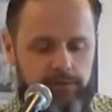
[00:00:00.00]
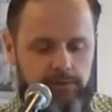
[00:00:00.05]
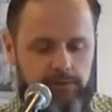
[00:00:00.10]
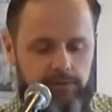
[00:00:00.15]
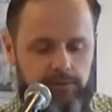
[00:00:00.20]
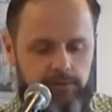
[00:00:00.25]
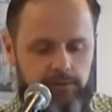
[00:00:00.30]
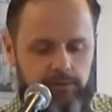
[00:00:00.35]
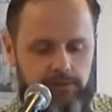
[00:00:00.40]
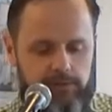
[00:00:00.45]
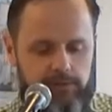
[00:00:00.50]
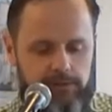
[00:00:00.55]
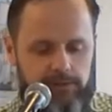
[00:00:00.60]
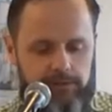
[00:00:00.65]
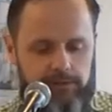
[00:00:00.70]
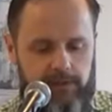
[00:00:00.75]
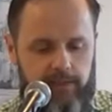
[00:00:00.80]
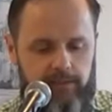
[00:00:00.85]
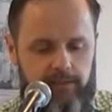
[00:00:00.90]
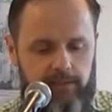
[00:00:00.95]
So Jesus
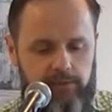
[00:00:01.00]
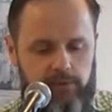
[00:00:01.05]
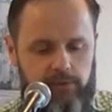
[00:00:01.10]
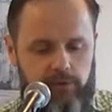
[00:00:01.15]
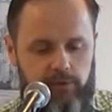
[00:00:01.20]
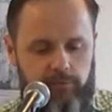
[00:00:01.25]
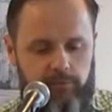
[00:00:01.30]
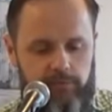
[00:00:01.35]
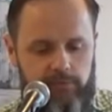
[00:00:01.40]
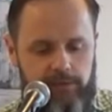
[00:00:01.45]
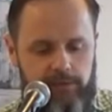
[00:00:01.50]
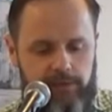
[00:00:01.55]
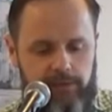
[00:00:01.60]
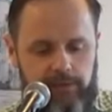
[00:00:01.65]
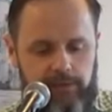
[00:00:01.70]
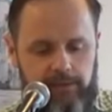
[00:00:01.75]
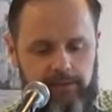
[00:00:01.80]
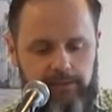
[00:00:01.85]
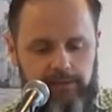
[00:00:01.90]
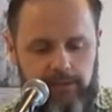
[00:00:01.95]
said in John 14,
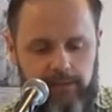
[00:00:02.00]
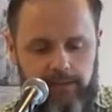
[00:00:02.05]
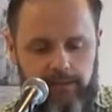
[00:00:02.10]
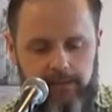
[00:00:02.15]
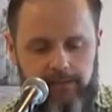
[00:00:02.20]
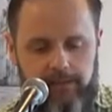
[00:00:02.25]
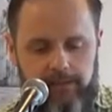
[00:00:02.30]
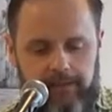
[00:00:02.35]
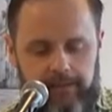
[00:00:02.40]
Indeed,